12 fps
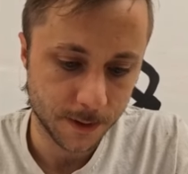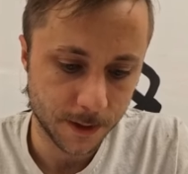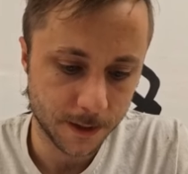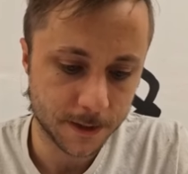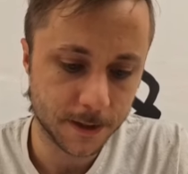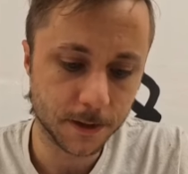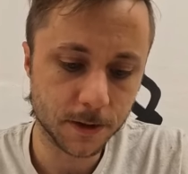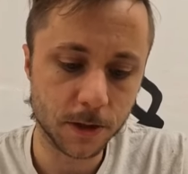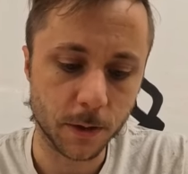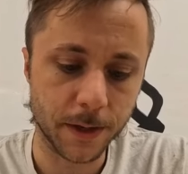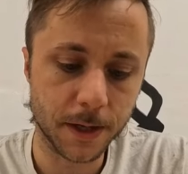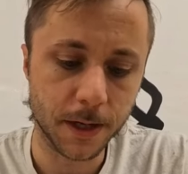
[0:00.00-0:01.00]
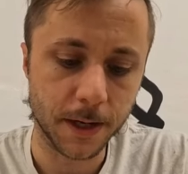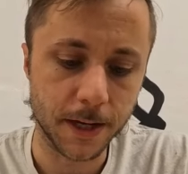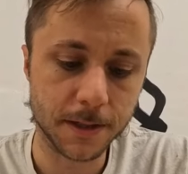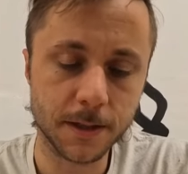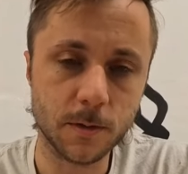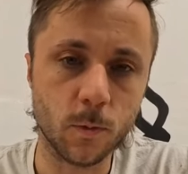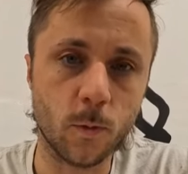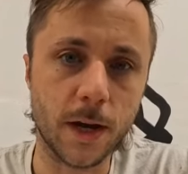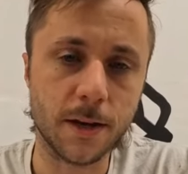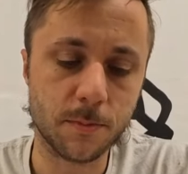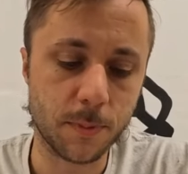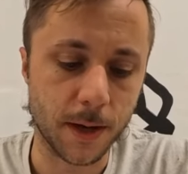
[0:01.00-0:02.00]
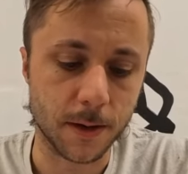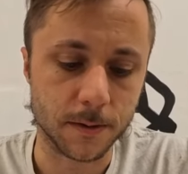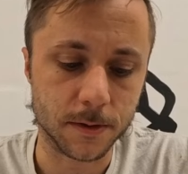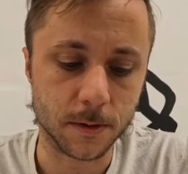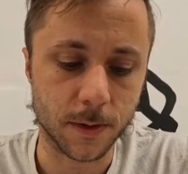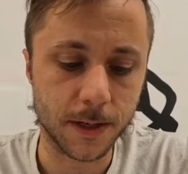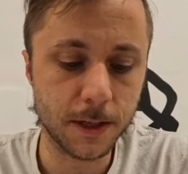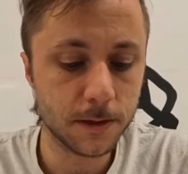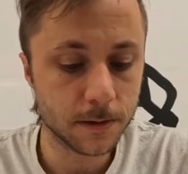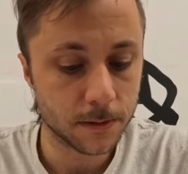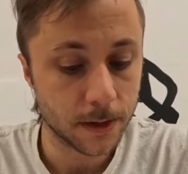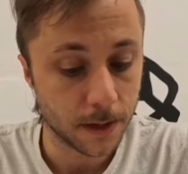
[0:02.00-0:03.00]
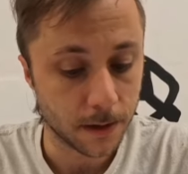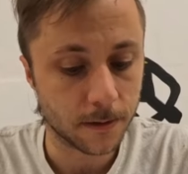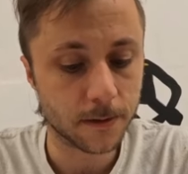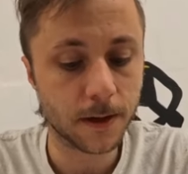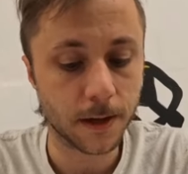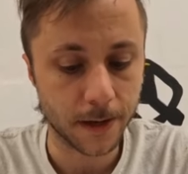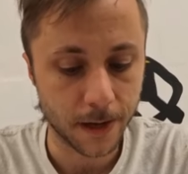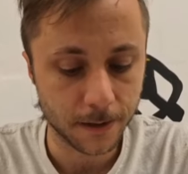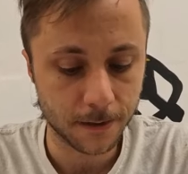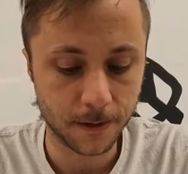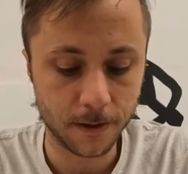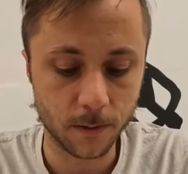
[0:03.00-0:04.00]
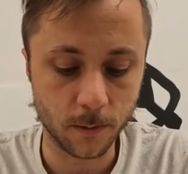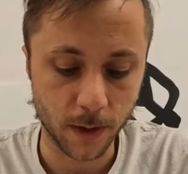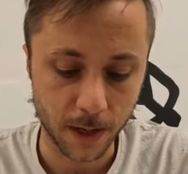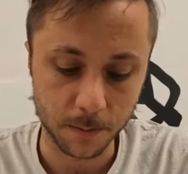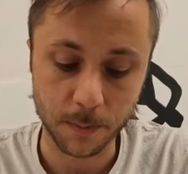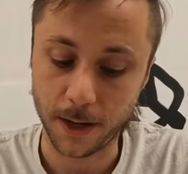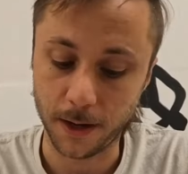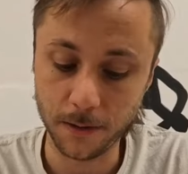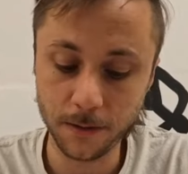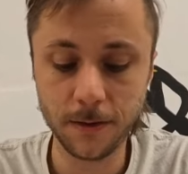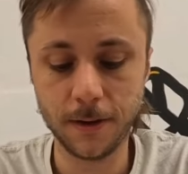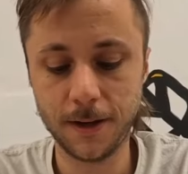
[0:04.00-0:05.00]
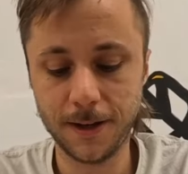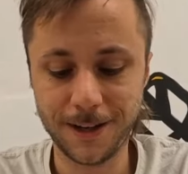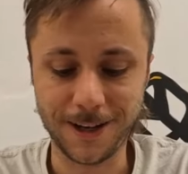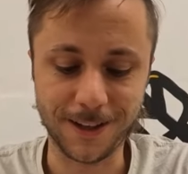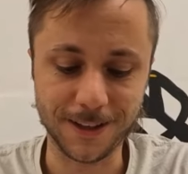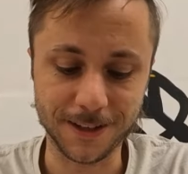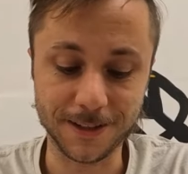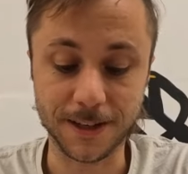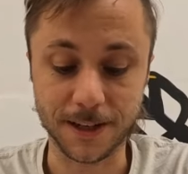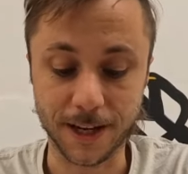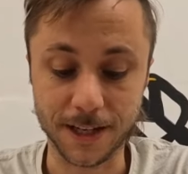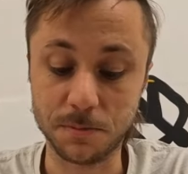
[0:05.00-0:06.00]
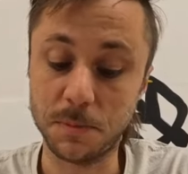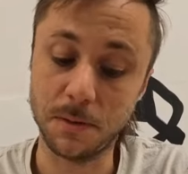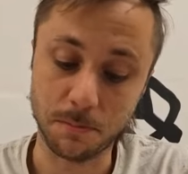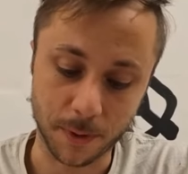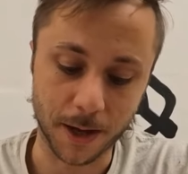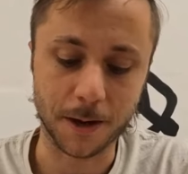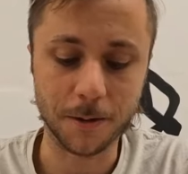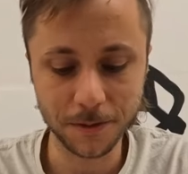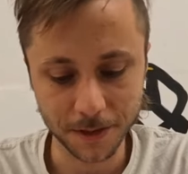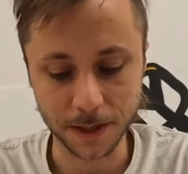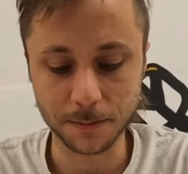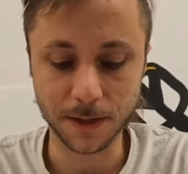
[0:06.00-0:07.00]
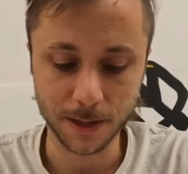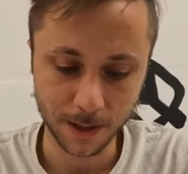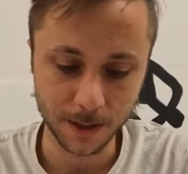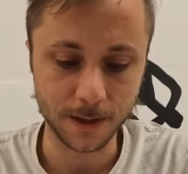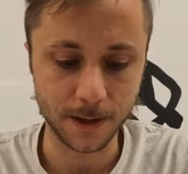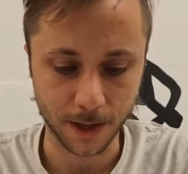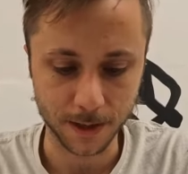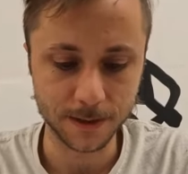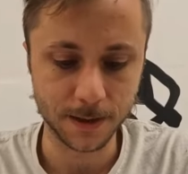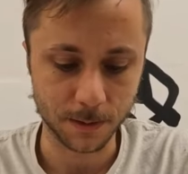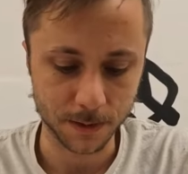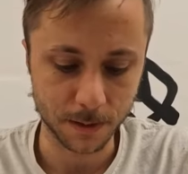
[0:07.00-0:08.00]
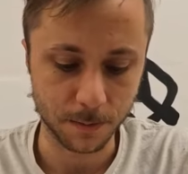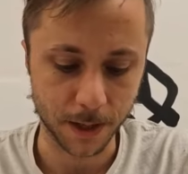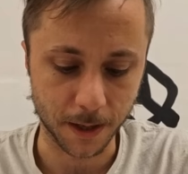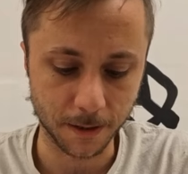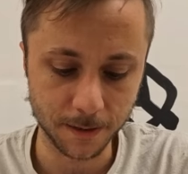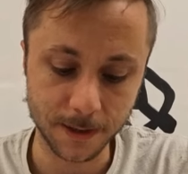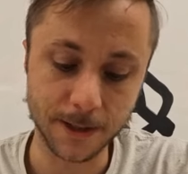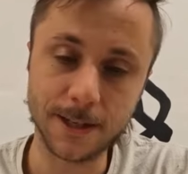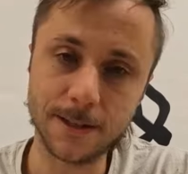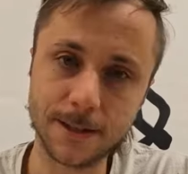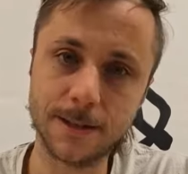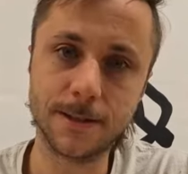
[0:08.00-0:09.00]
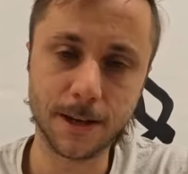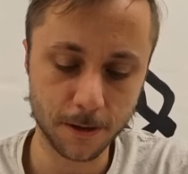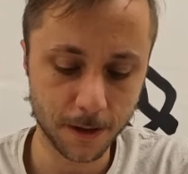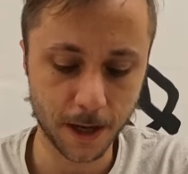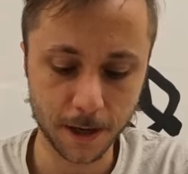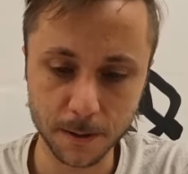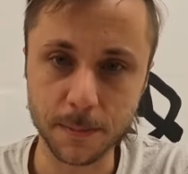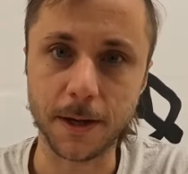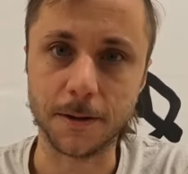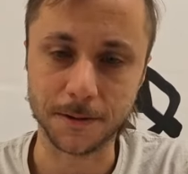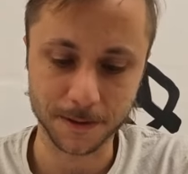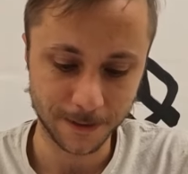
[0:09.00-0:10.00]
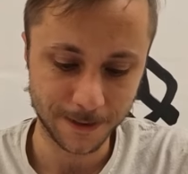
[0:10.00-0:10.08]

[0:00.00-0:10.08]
It's still showing connected weight bound. So I need to hit connected weight bound, and then it's going to ask me bound, and I'm going to hit yes, I went to bound, and then it's going to say, okay, you bound.